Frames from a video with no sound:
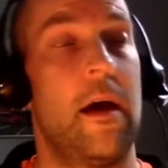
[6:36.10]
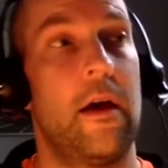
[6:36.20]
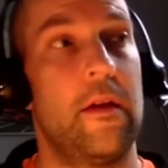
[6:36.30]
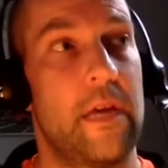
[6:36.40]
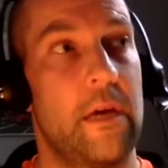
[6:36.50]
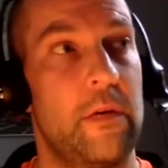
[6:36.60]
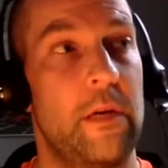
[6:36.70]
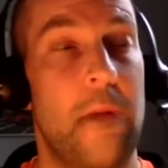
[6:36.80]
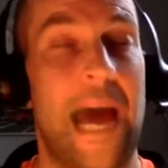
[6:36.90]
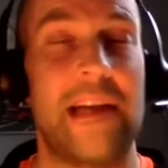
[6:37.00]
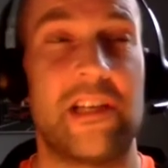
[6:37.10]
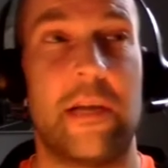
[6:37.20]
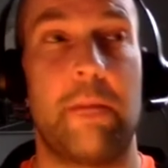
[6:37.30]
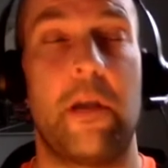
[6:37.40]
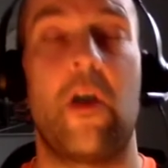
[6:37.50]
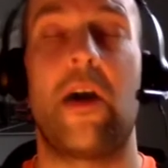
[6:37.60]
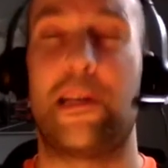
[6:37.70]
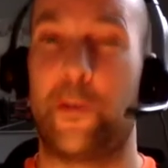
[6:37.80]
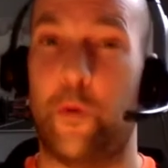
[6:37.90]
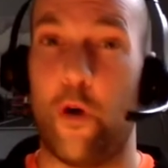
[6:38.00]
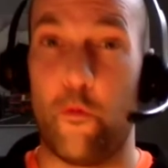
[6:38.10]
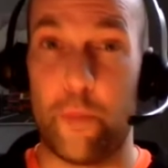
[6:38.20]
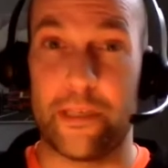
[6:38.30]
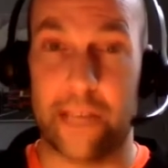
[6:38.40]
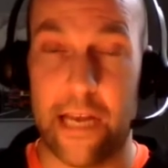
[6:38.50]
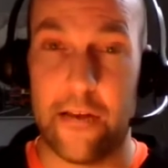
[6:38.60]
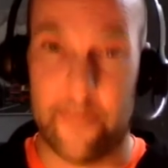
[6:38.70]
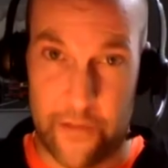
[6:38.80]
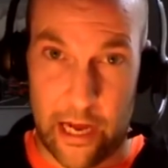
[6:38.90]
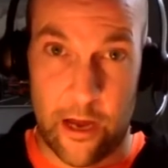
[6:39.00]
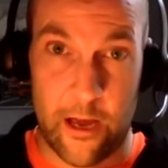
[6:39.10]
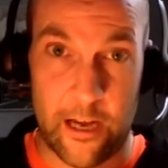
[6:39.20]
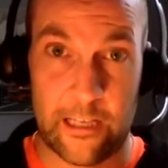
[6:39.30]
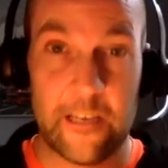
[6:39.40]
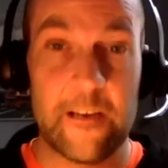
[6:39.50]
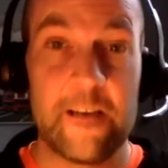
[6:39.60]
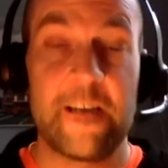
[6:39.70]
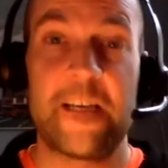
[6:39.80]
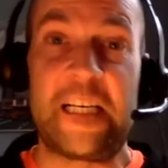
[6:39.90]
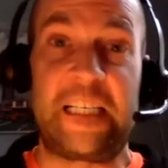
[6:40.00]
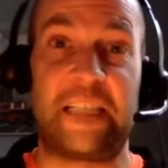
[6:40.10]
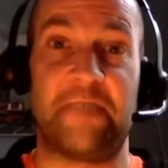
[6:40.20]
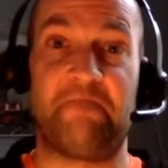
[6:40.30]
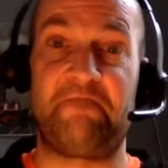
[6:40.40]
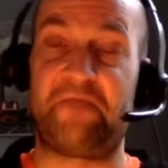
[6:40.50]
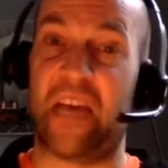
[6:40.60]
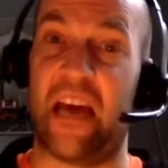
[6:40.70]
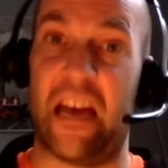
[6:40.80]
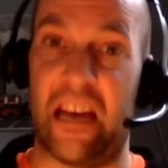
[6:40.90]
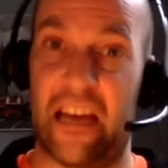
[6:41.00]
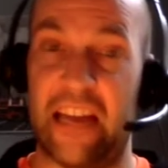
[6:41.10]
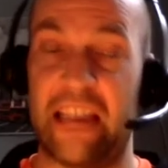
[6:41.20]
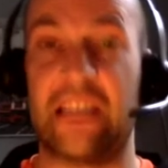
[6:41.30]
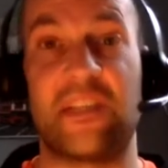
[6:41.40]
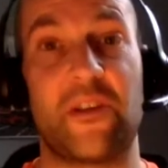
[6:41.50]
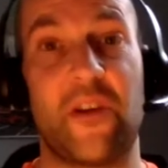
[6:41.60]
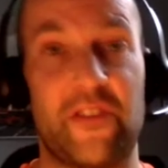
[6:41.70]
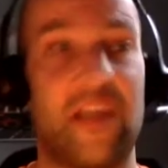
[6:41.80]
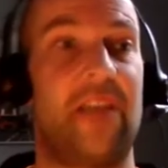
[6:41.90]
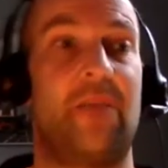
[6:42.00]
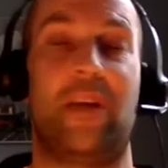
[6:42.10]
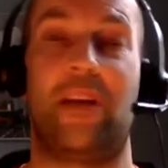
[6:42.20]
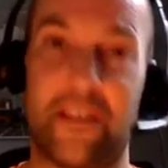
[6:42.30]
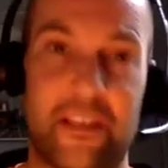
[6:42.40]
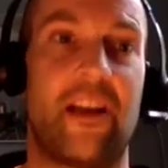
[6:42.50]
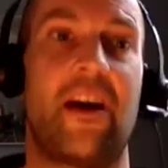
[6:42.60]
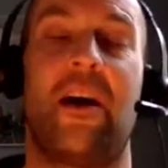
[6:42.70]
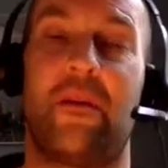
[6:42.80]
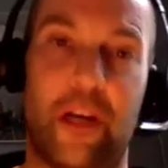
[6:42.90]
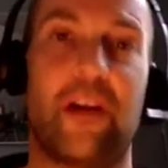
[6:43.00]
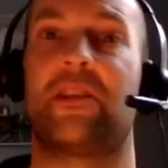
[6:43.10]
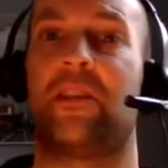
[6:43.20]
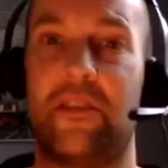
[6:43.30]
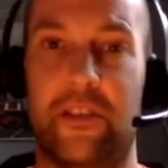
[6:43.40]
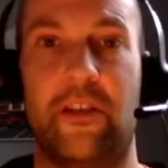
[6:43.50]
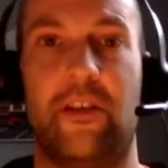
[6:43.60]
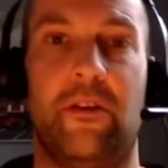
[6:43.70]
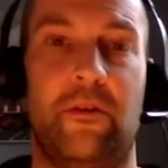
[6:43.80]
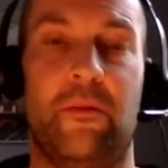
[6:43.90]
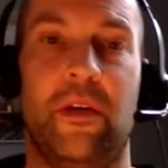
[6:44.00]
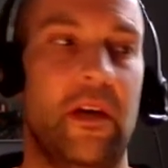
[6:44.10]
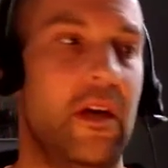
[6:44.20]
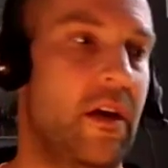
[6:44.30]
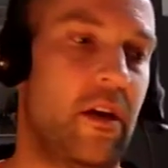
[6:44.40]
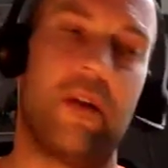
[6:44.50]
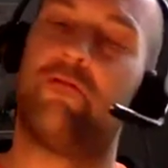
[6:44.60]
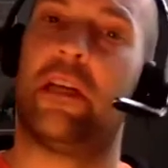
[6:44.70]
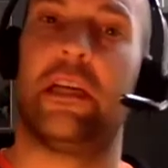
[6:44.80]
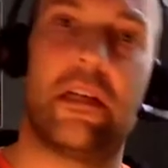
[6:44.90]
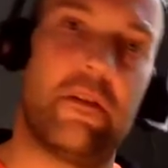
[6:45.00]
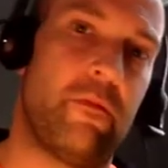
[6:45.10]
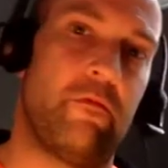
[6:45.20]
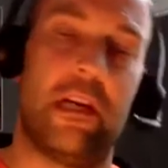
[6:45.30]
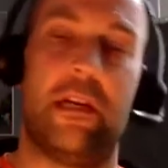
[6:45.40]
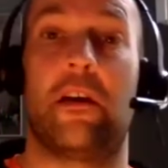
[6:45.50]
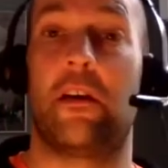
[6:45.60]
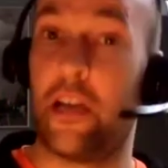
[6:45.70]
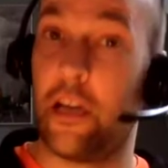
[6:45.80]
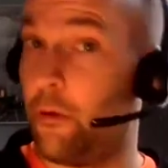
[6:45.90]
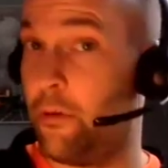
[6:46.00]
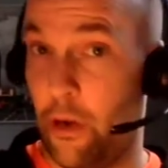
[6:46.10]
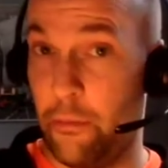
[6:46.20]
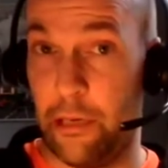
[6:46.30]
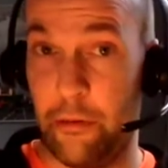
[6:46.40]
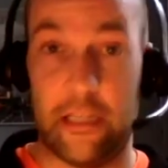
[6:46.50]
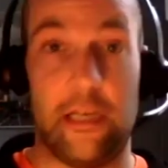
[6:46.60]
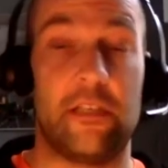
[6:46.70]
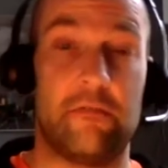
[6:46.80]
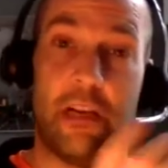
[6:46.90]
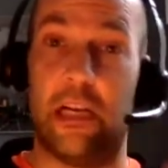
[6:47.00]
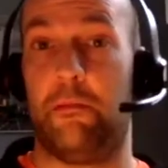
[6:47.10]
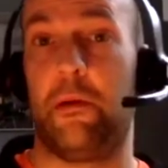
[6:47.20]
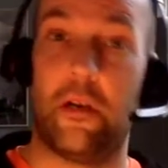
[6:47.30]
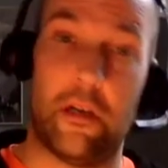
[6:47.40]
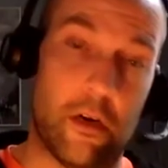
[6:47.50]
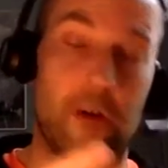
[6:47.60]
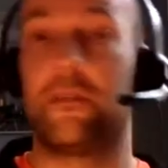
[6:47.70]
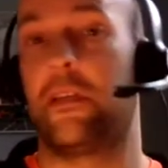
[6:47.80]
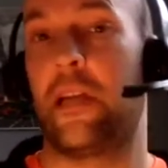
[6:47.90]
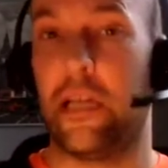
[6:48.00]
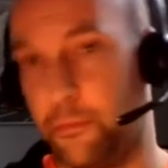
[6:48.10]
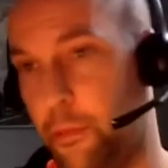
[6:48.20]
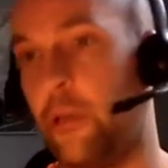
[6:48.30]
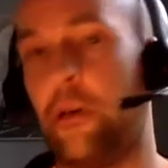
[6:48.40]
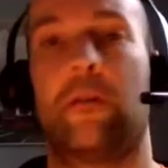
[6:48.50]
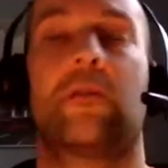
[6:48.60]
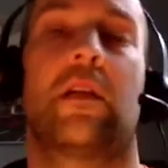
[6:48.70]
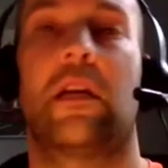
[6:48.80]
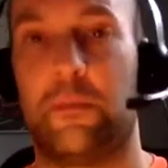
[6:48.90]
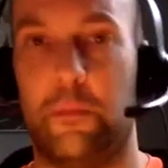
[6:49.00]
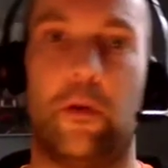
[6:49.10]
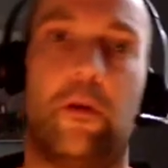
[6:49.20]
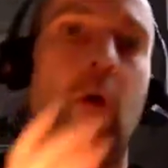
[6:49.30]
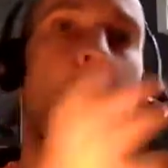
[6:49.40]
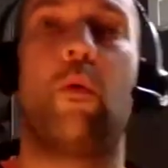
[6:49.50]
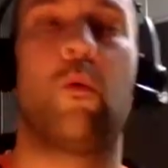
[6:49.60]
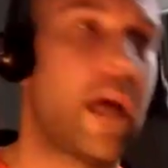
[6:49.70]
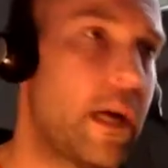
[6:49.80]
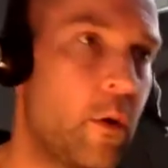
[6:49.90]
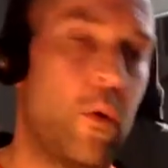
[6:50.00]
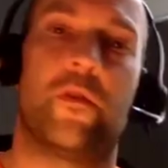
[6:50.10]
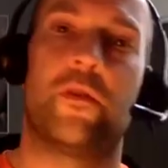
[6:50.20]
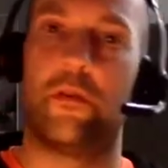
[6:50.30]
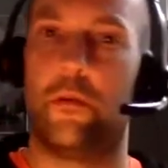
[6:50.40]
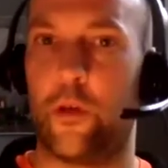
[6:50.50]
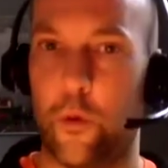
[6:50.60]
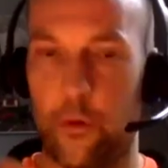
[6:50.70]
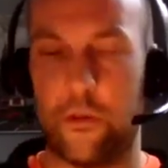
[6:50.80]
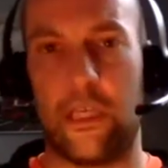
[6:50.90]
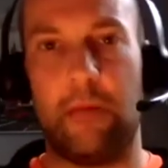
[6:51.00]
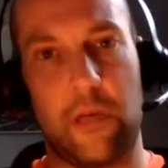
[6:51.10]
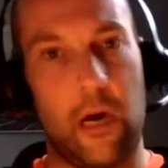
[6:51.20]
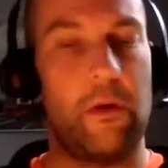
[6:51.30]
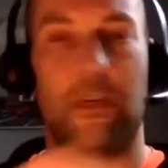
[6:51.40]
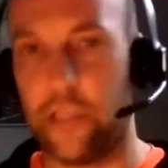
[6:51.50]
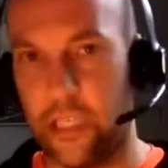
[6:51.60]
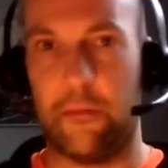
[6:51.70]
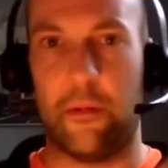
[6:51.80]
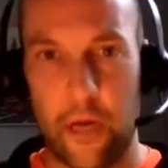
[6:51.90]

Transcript: they only actually applied 12% of their learning. And there's this idea that we like to learn, we like to consume, like read it, and I know I'm guilty of this. Read a book, onto the next book, onto the next book. Oh, that course, do the course, keep going, and just keep